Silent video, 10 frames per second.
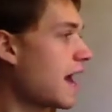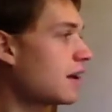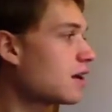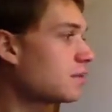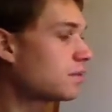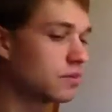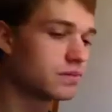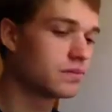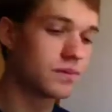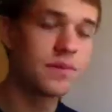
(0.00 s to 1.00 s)
add up
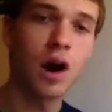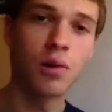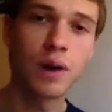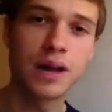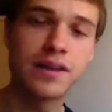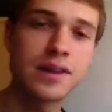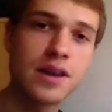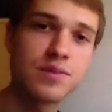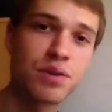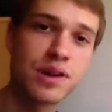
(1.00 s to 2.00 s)
our weight.
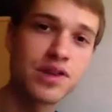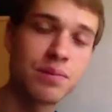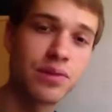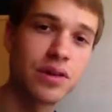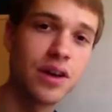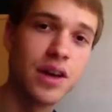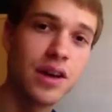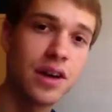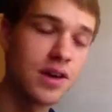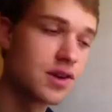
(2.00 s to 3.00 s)
That's pretty simple.
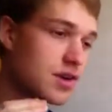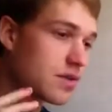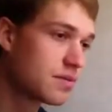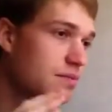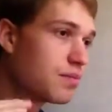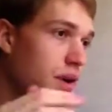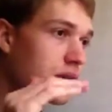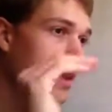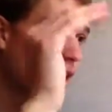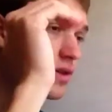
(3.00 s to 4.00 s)
You just put
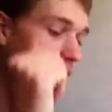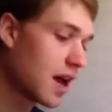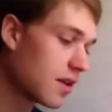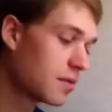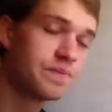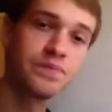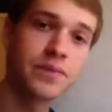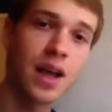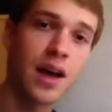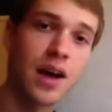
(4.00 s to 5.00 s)
things together.
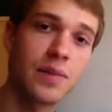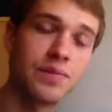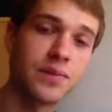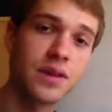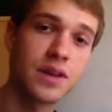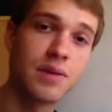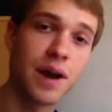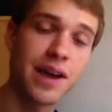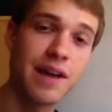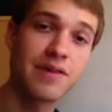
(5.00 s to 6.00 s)
You
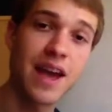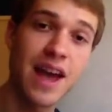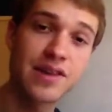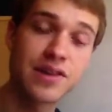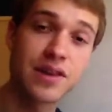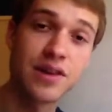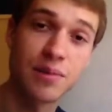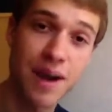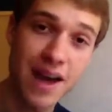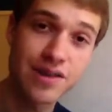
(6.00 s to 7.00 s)
might have to ask your
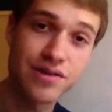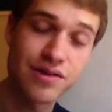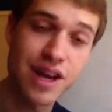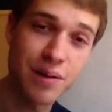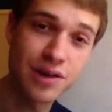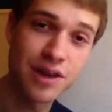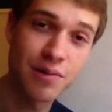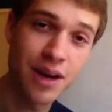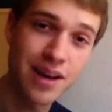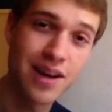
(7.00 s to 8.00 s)
passengers how much they
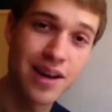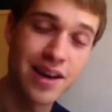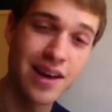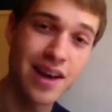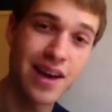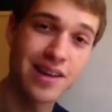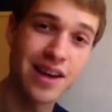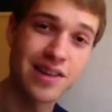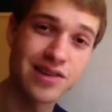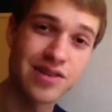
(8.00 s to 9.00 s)
weigh, and
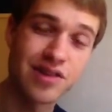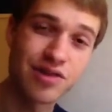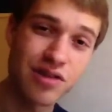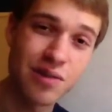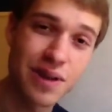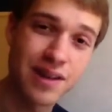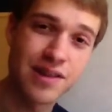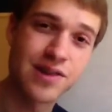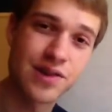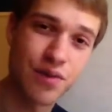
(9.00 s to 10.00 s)
just assure them that
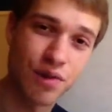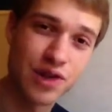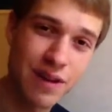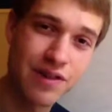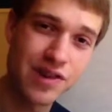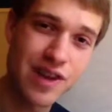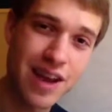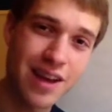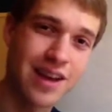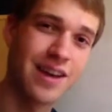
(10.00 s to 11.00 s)
this is for safety's
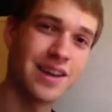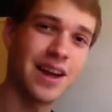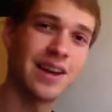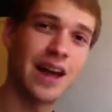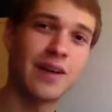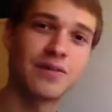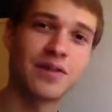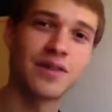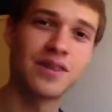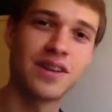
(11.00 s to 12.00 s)
sake and not
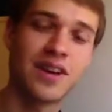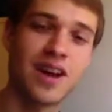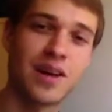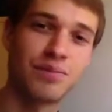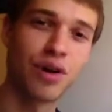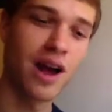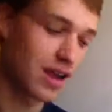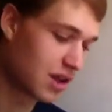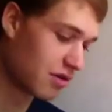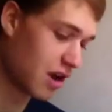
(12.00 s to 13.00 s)
for
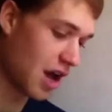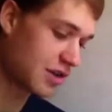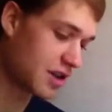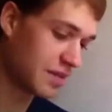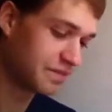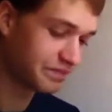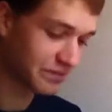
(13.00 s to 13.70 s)
prying curiosity.